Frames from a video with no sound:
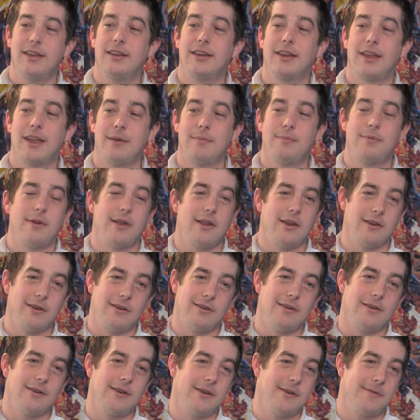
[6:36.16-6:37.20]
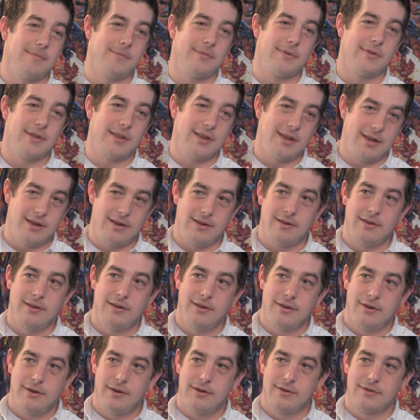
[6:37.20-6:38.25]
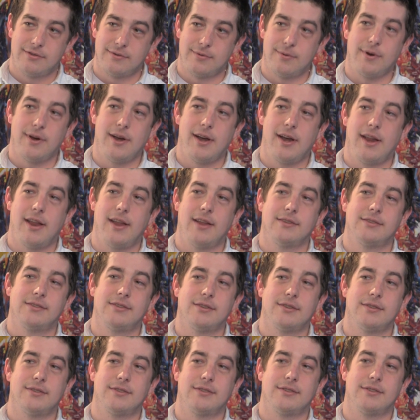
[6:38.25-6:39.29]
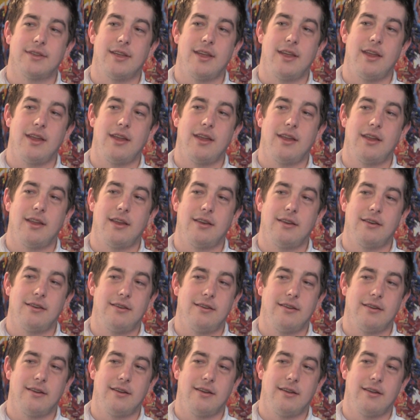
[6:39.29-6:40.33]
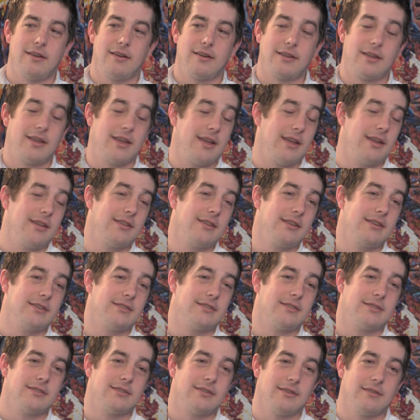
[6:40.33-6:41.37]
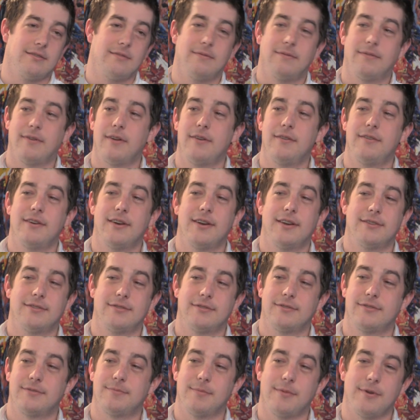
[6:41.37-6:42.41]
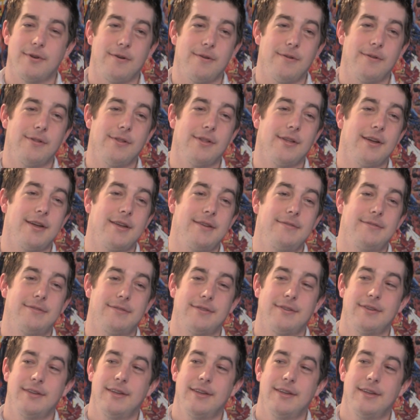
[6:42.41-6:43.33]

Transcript: in Cape Breton and play square dances and Kaylee's and fundraisers my whole life.